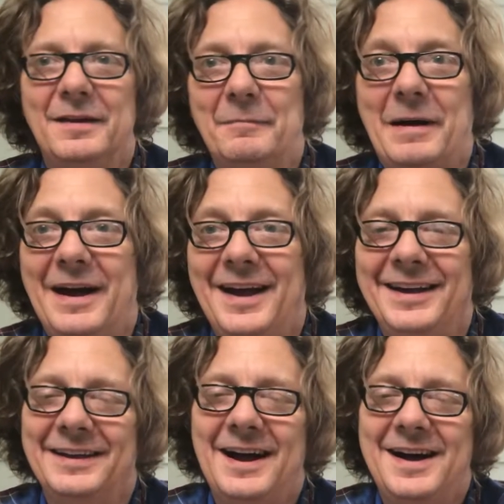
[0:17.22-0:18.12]

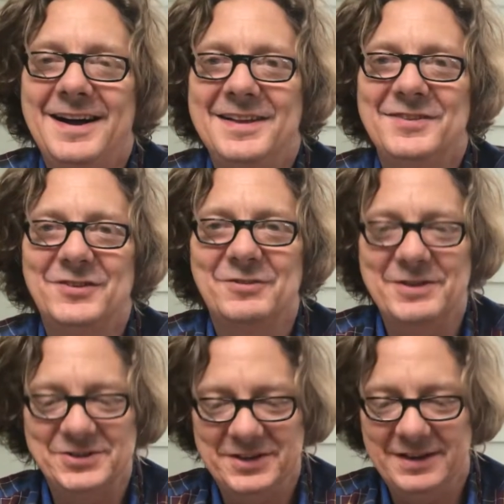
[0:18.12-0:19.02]
by Hans
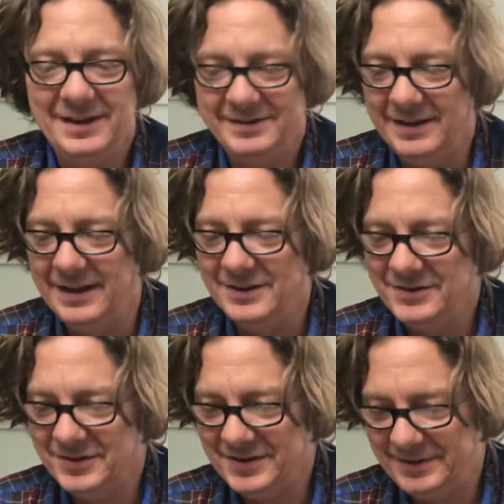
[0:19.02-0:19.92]
Christian
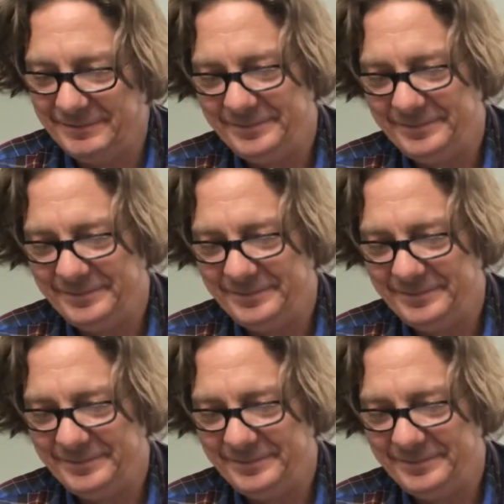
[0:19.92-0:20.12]
Andersen.